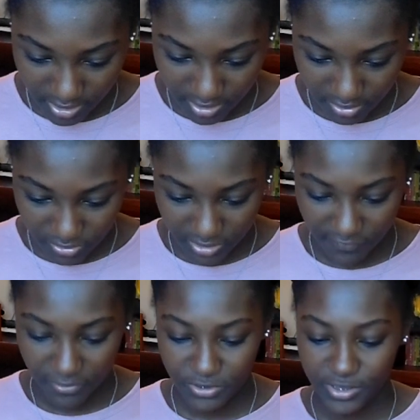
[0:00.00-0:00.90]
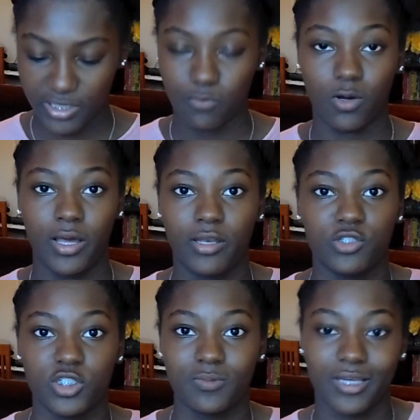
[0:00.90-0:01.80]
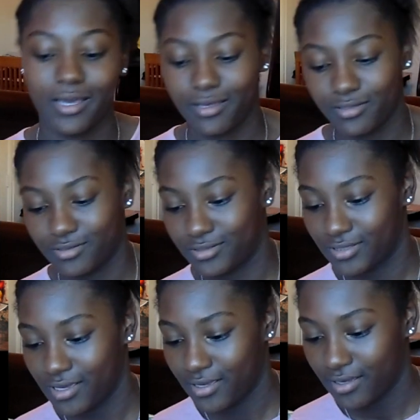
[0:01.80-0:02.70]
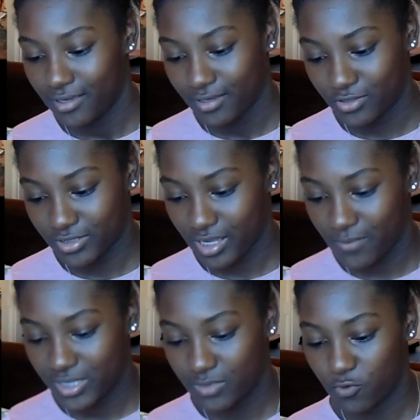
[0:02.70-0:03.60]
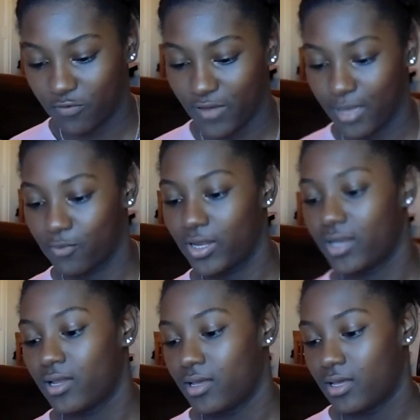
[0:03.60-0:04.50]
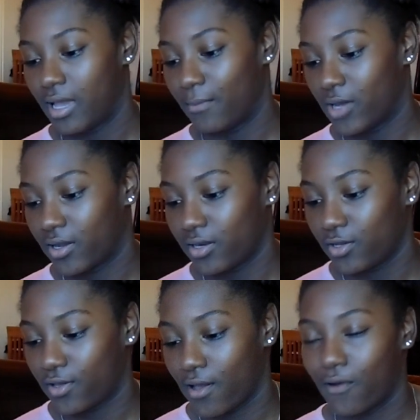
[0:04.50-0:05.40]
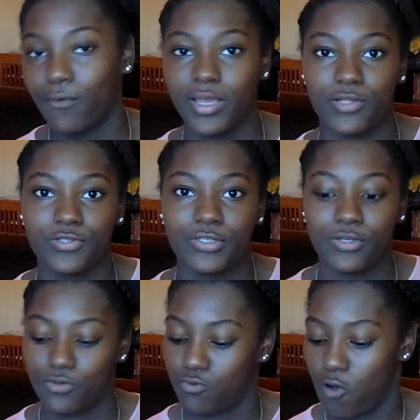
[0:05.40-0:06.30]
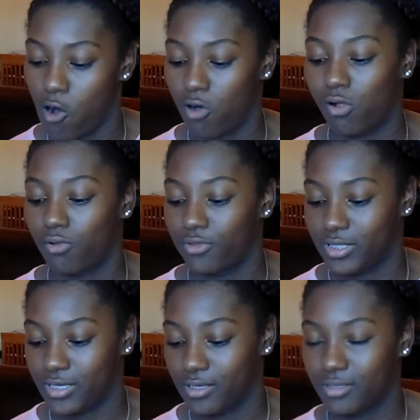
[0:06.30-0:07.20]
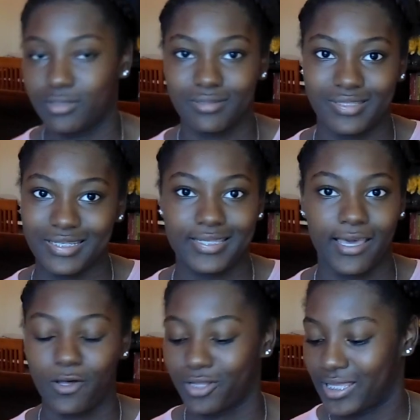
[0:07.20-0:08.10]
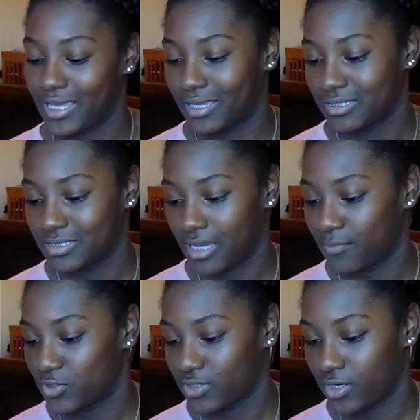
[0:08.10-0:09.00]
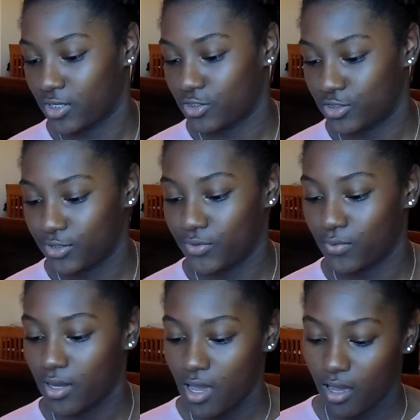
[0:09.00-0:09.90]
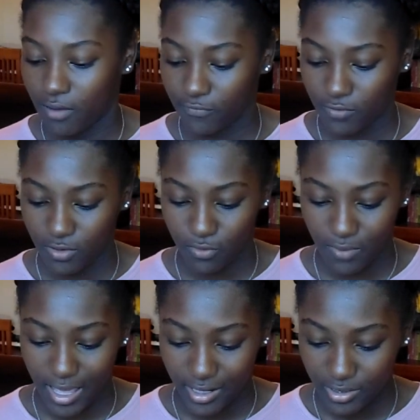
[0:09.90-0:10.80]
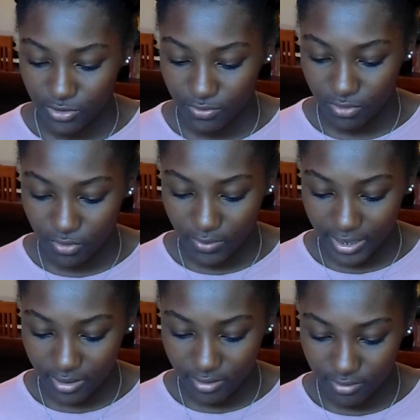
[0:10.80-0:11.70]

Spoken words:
going to use the filter E1 just because it just kind of makes it more vibrant. I'm not going to go into all the detailed things. I'm just going to do a few edits real quick.